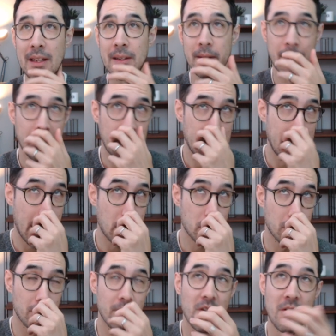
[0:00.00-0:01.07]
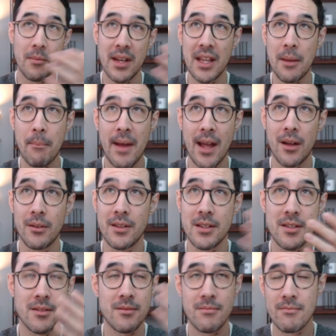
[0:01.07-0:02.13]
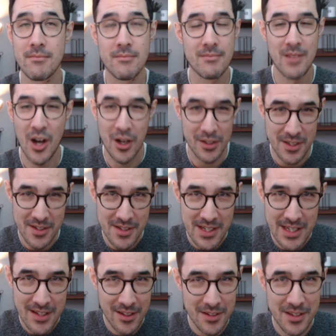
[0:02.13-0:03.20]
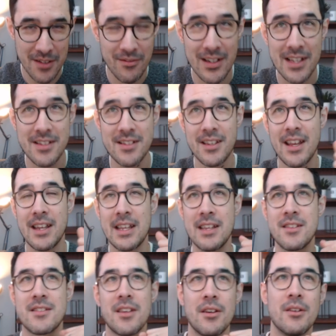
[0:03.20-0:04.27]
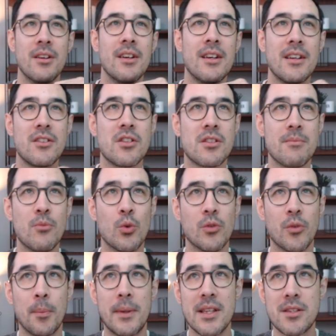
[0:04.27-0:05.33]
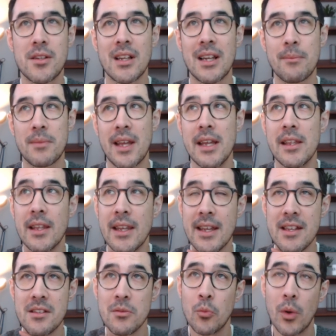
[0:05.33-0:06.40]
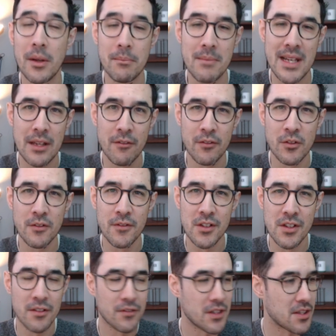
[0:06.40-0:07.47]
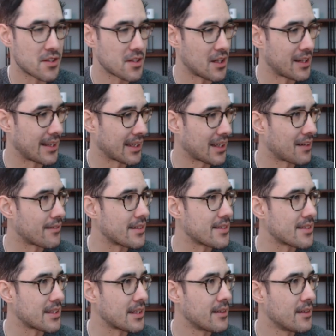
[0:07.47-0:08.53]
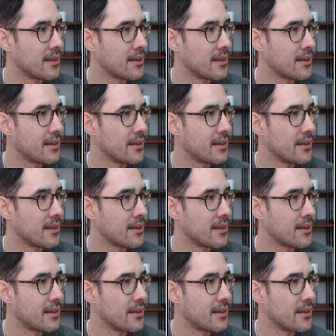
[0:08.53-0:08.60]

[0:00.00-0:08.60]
And the actual movement in the pound is hard to see because there really isn't any. So it's just more of a political update than it is one meaningful for the, for the sterling currency.